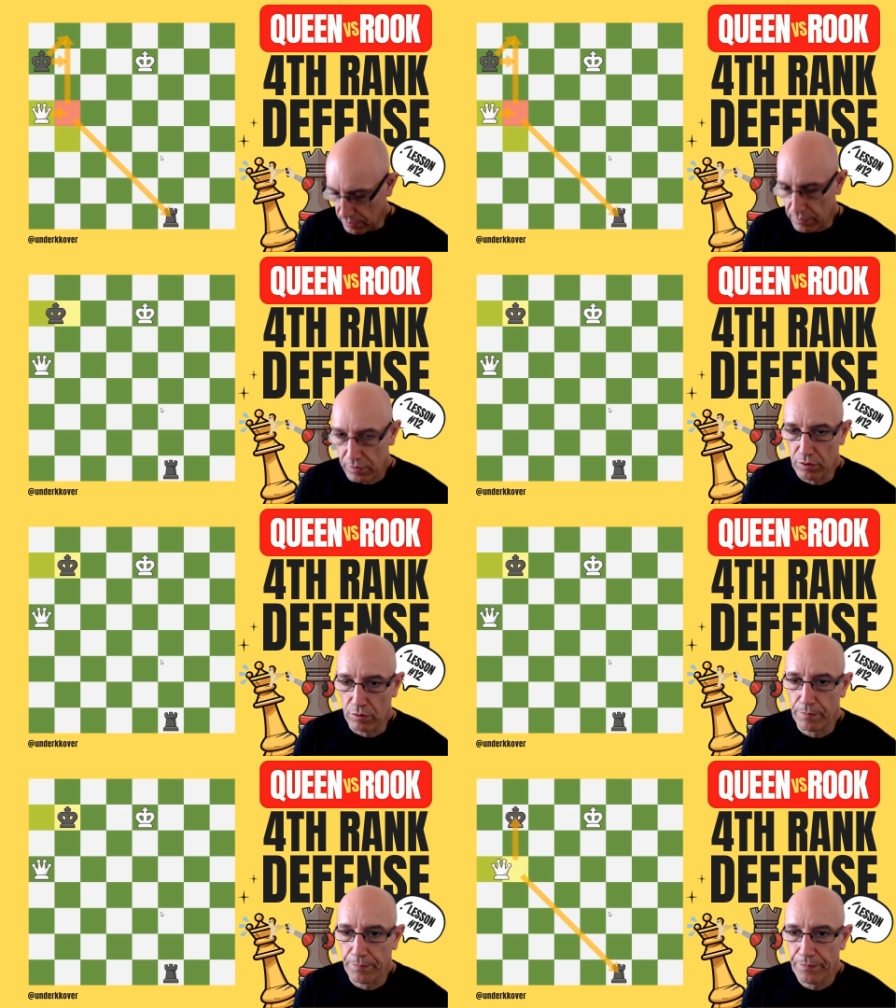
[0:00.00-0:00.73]

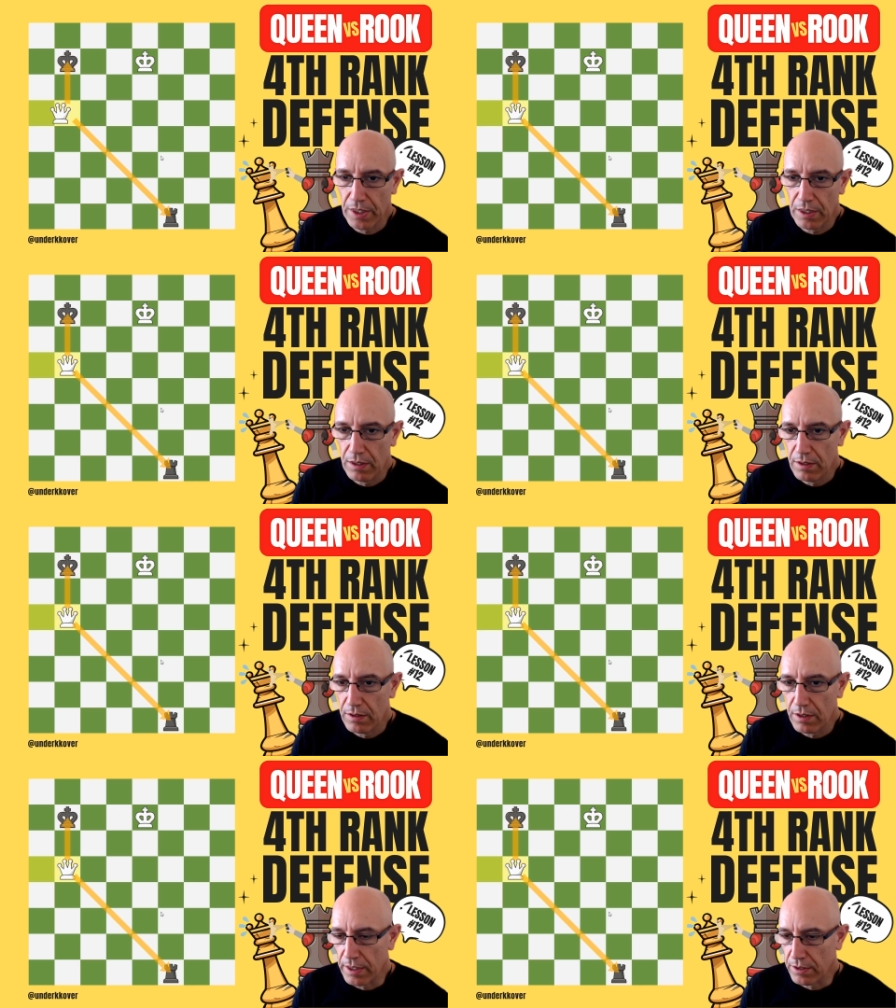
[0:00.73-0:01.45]
So,
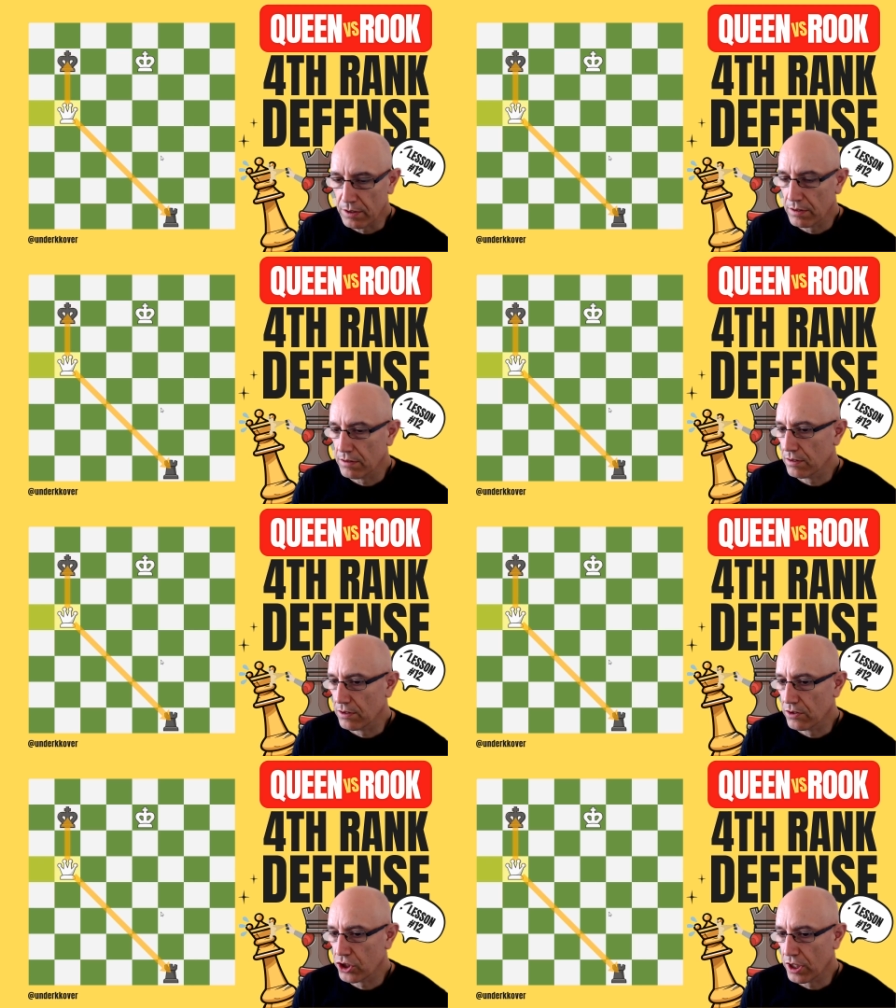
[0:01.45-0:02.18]
and
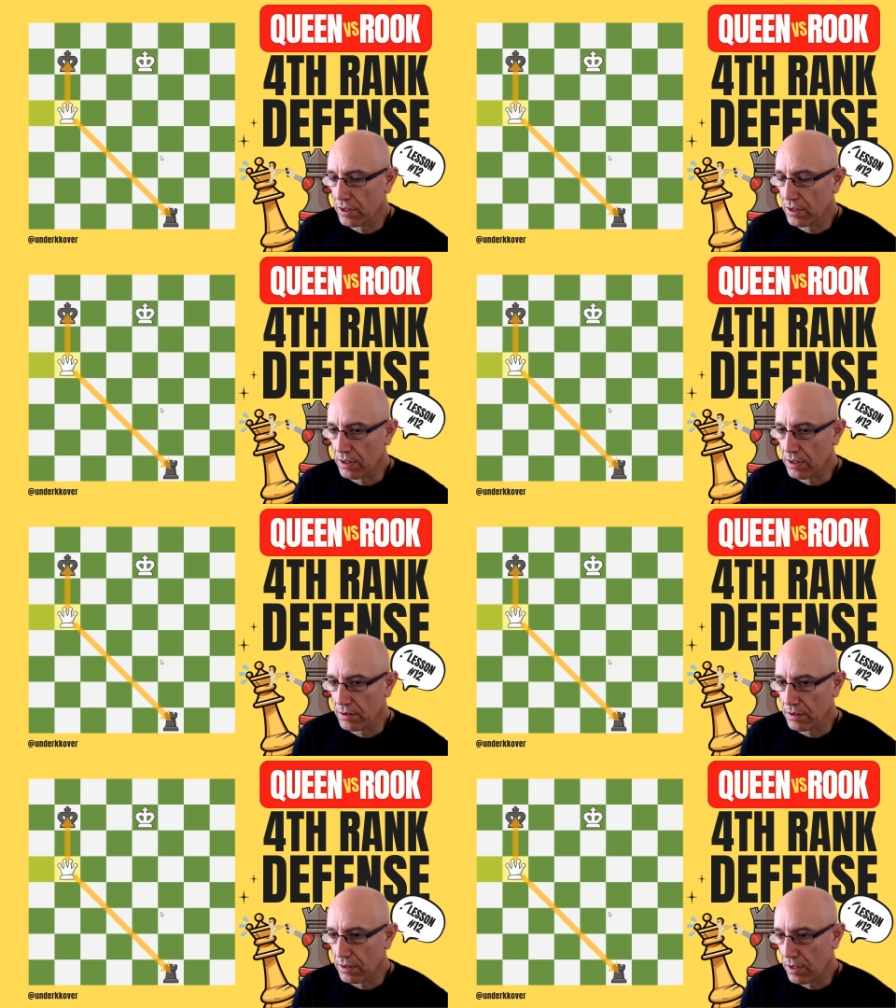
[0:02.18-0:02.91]
it's check
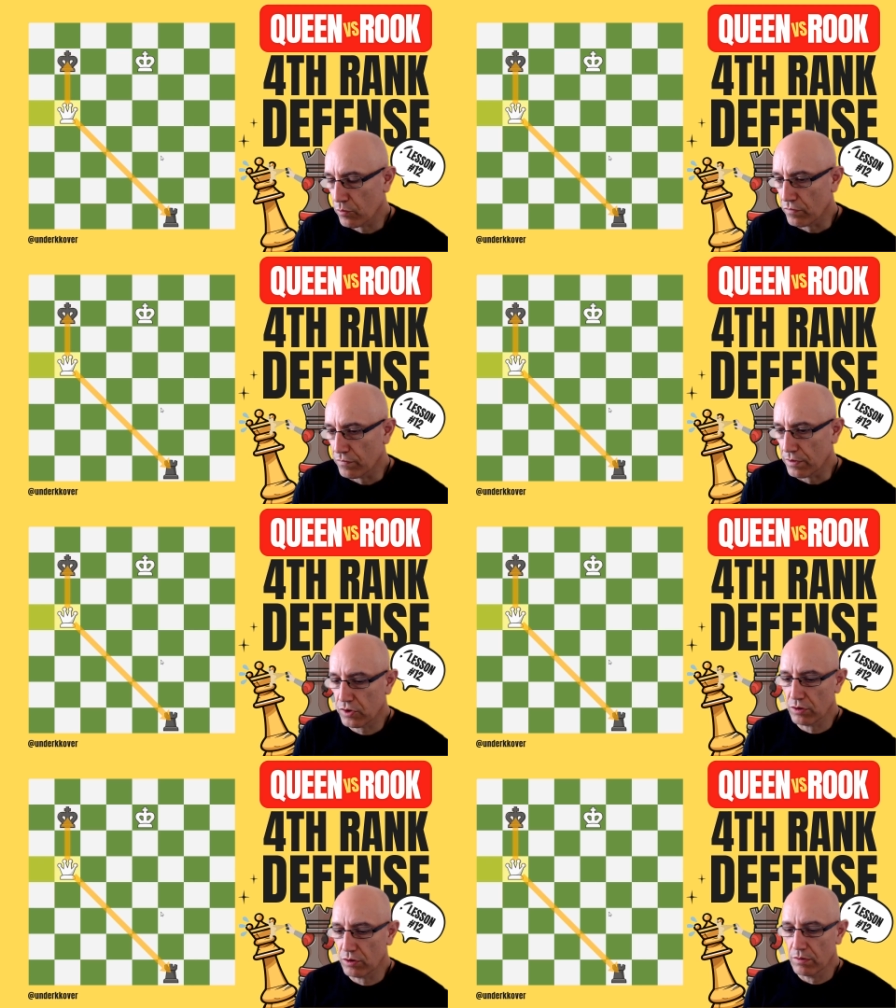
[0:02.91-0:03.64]
and game over.
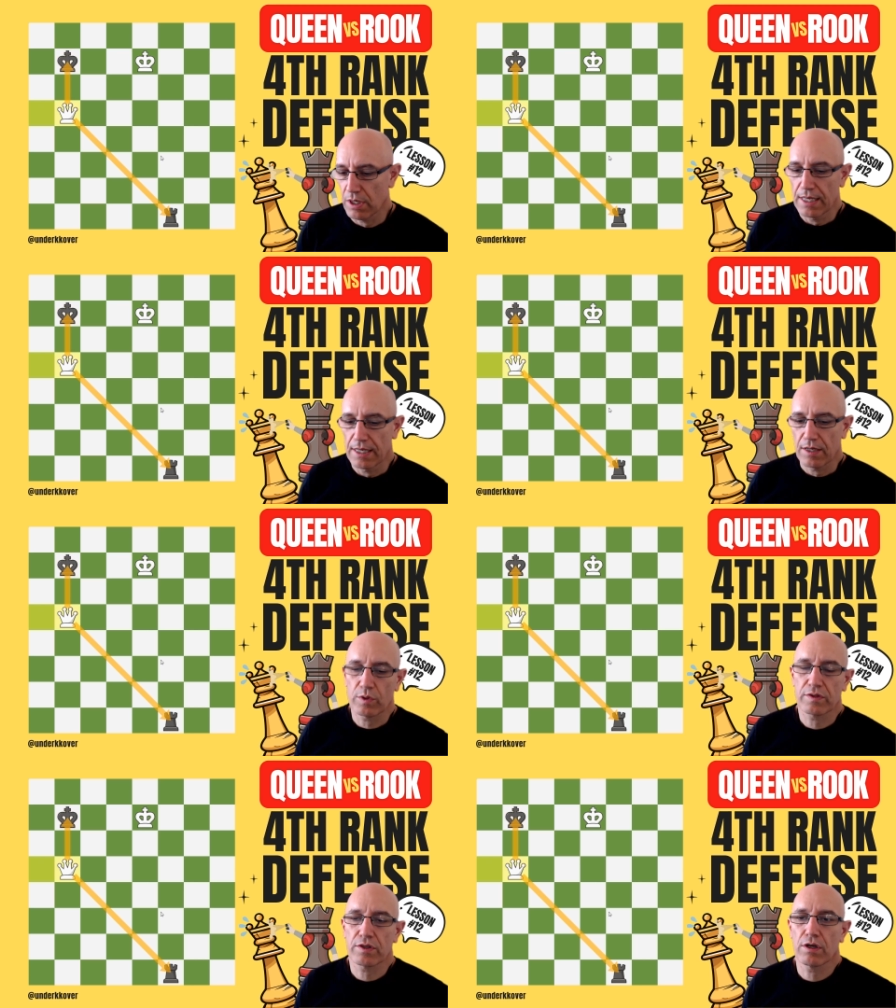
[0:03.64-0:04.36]
So we
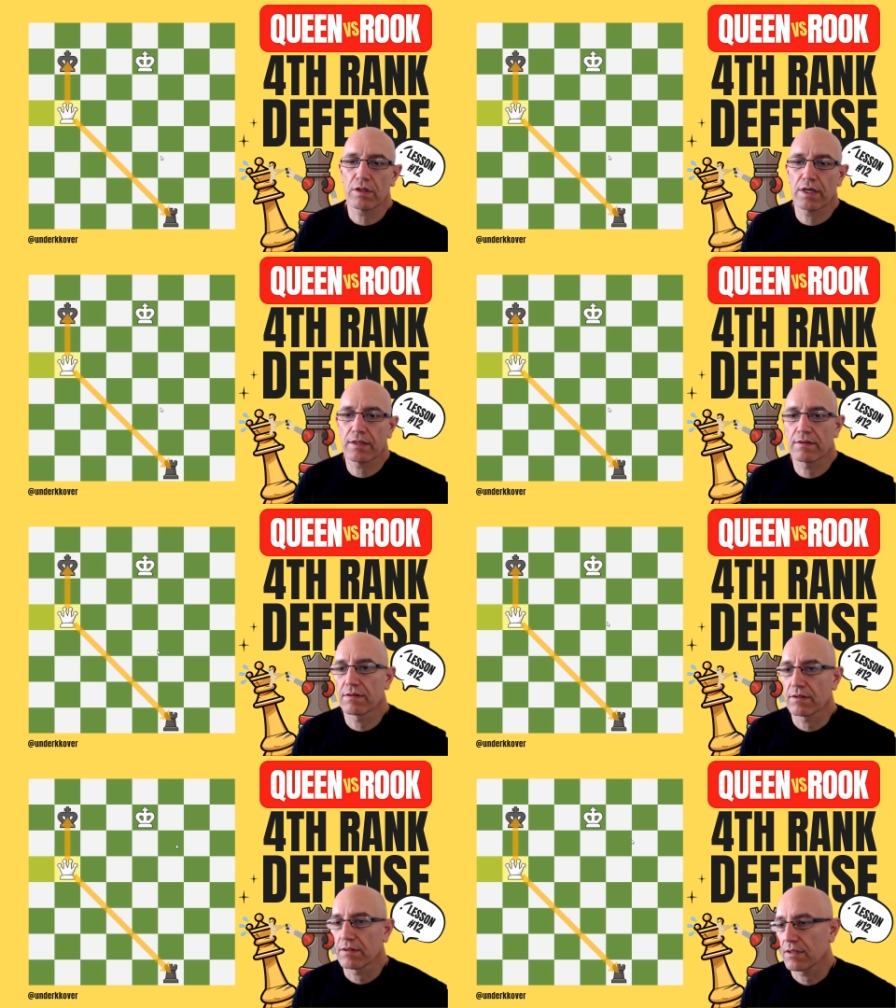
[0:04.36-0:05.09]
saw that
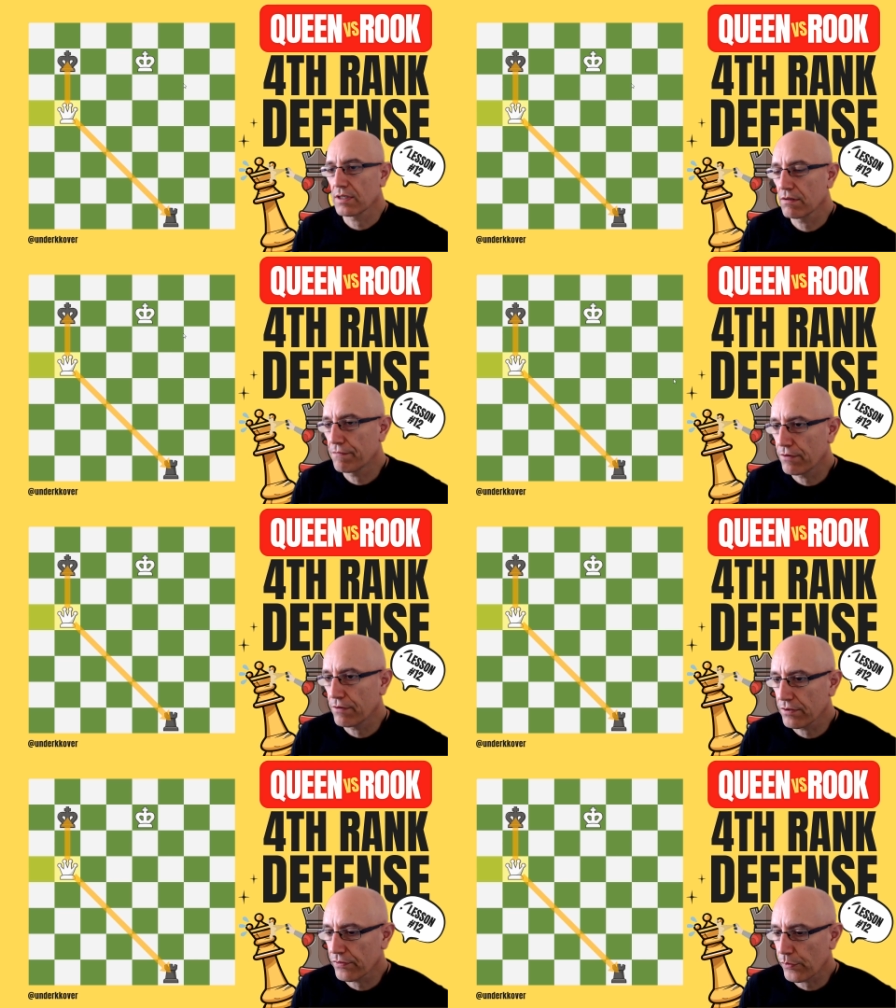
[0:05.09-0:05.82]
in the
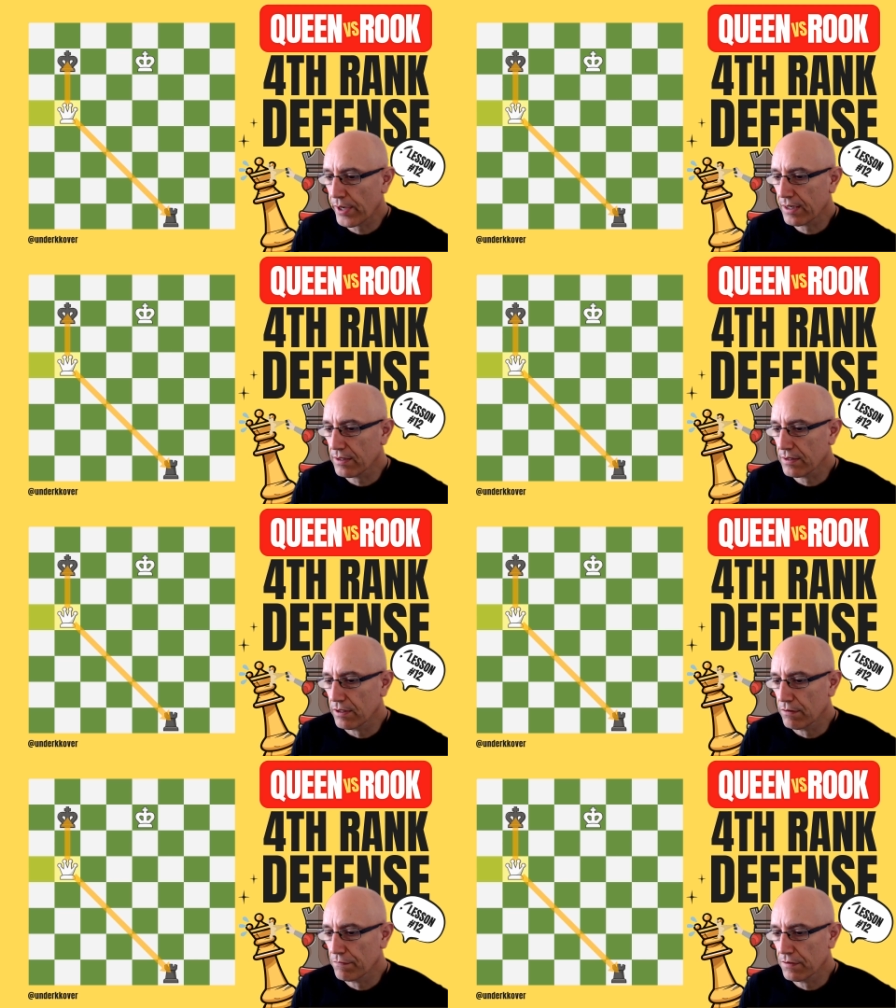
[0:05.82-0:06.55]
fourth rank
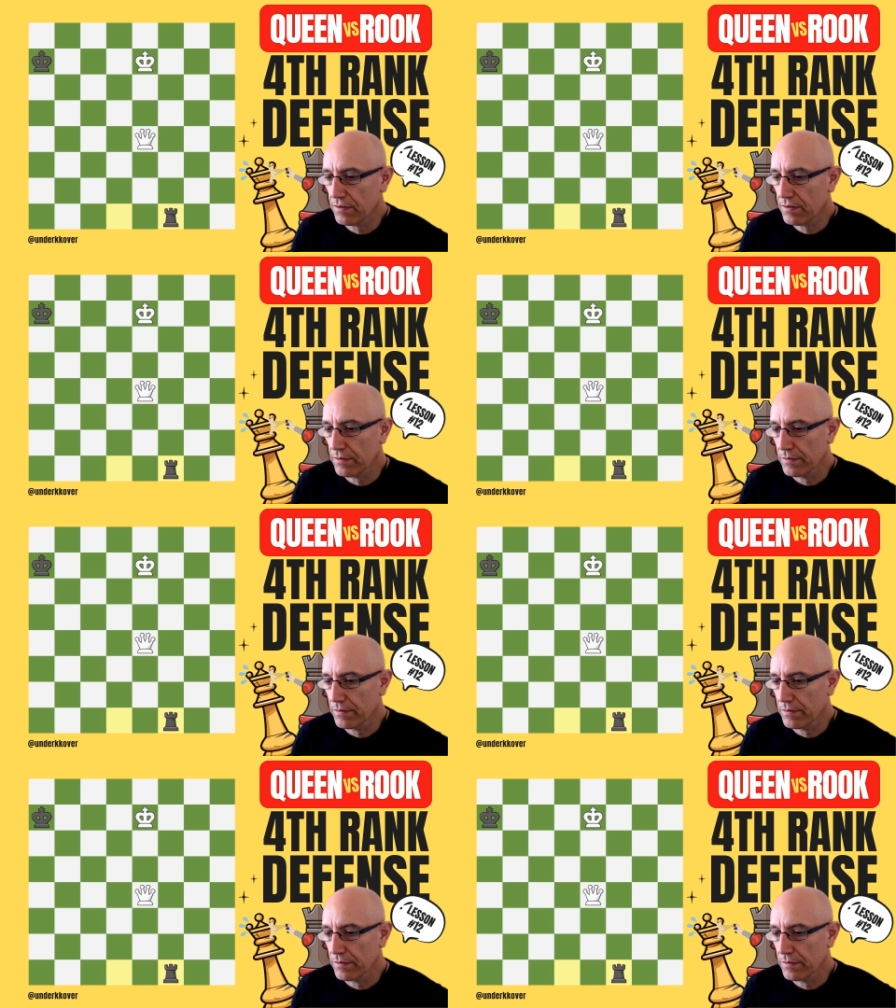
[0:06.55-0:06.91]
defense,